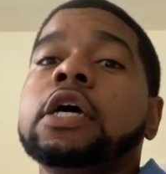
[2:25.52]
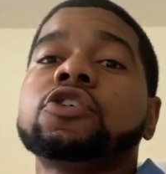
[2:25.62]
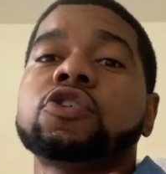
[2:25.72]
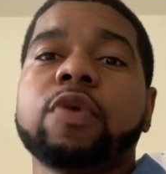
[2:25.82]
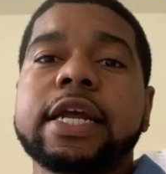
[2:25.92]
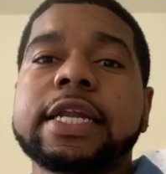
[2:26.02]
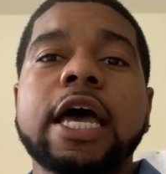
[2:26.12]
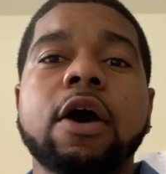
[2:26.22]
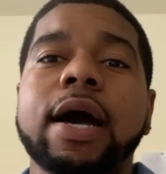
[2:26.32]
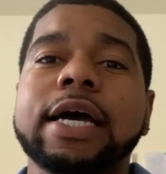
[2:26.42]
So right
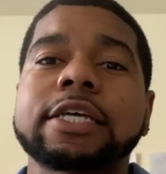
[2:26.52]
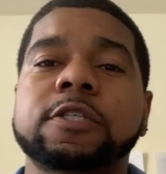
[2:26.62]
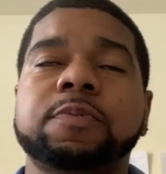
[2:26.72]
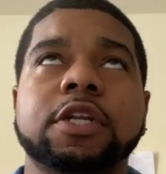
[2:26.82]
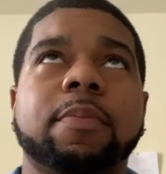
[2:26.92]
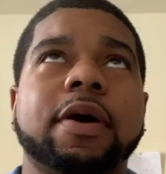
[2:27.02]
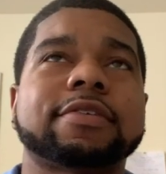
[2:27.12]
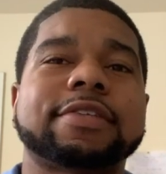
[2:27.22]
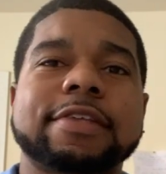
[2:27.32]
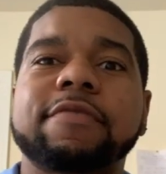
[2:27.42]
now I spend about
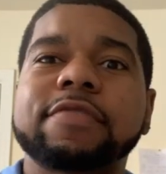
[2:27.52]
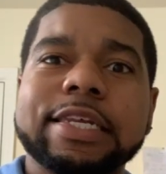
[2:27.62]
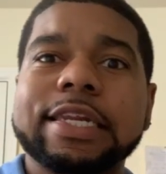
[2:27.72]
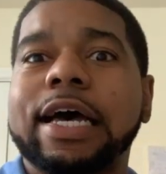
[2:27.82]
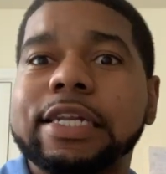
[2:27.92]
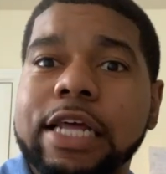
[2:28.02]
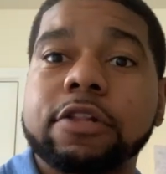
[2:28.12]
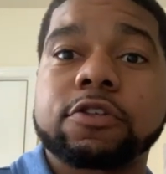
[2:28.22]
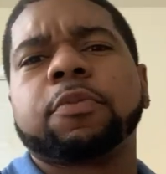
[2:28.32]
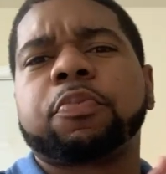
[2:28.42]

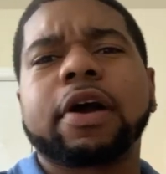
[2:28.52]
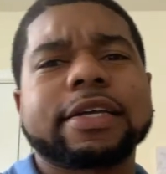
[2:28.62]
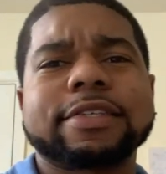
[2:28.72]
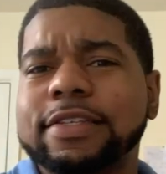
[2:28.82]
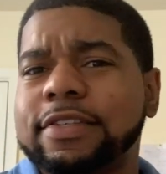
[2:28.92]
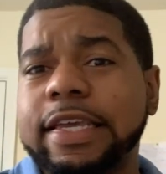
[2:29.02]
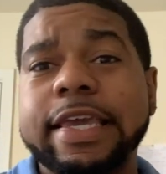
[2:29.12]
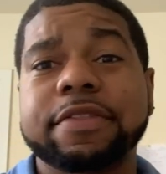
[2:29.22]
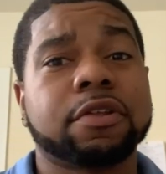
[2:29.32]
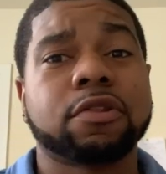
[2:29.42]
$79. The process to
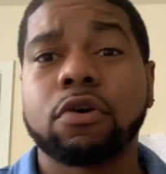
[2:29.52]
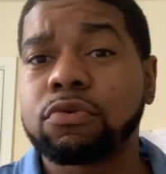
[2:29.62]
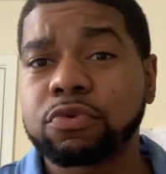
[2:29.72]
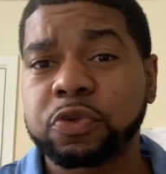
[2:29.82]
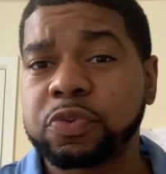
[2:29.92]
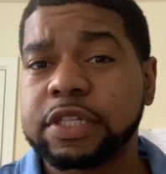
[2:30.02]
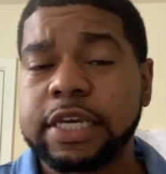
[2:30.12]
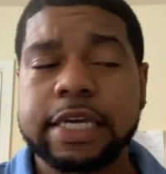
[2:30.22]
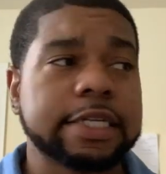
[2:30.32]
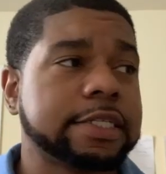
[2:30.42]
get the loan was really
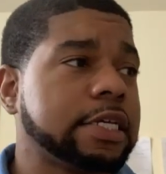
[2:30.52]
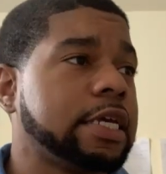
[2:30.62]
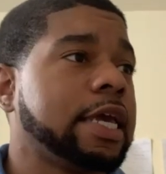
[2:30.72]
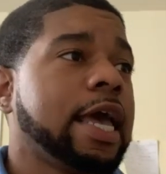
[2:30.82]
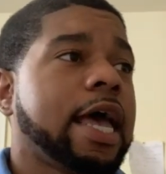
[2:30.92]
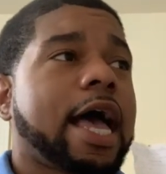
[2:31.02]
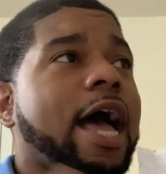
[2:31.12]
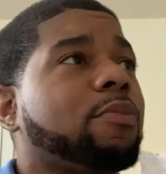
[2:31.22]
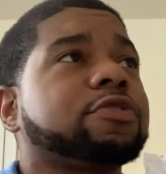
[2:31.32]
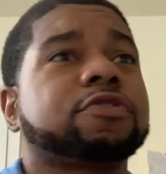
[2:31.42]
easy.
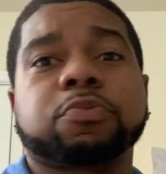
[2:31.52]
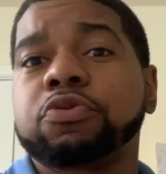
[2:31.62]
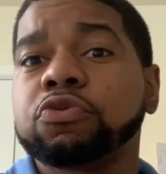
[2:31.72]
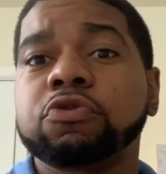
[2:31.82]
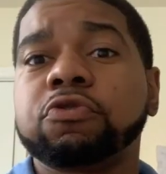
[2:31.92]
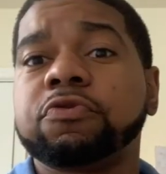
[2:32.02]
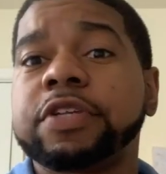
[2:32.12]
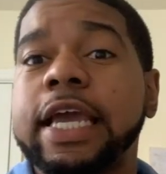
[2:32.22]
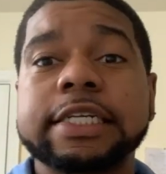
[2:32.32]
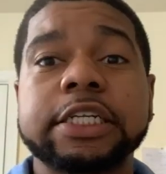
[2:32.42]
I was approved
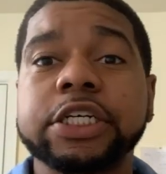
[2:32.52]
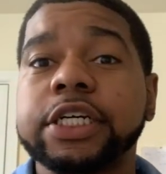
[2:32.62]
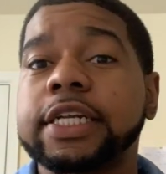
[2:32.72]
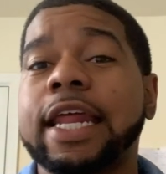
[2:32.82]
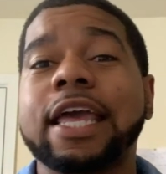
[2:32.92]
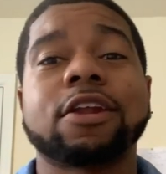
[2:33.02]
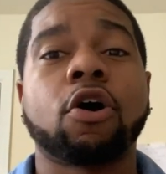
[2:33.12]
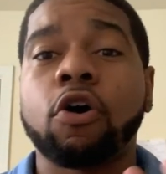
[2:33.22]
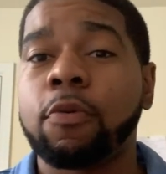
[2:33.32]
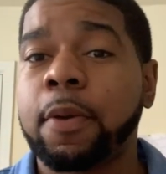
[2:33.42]
and done and had
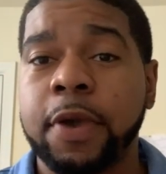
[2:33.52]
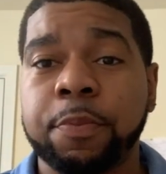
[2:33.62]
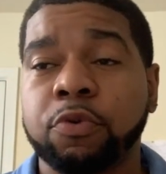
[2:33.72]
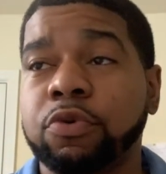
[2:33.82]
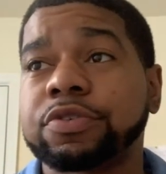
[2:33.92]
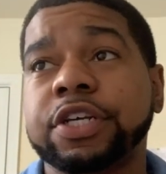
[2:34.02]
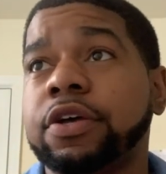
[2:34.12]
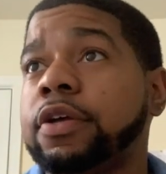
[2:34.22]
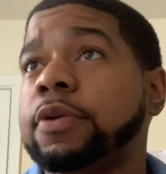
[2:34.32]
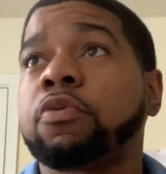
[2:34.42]
all my paperwork
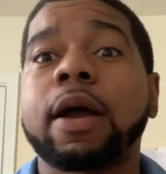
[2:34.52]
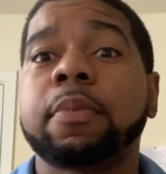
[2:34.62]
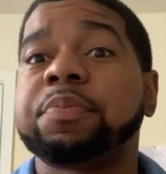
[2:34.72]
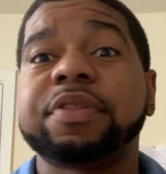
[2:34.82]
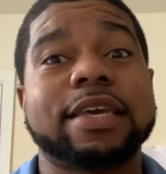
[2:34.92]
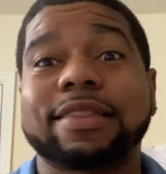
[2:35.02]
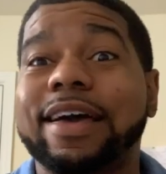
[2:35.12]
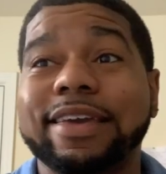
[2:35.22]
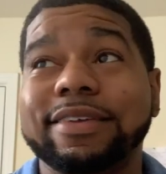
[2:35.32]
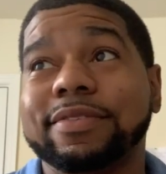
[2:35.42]
done probably in
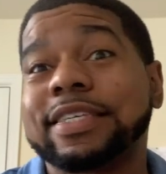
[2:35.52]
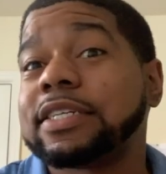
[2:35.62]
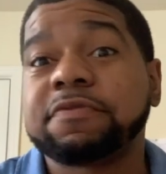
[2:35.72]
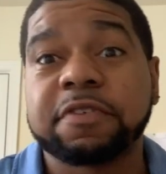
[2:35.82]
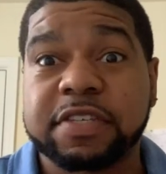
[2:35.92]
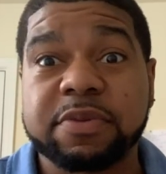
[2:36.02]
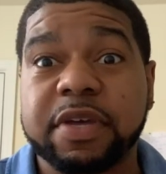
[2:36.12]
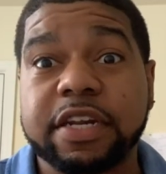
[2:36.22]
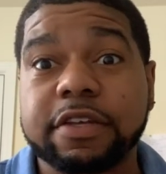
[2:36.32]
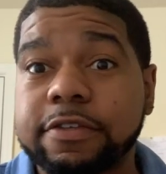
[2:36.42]
like 10, 15
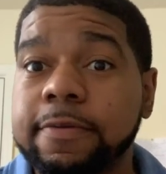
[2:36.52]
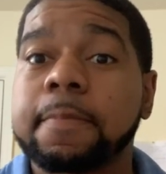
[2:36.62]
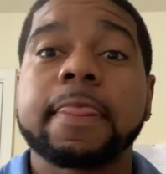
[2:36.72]
minutes.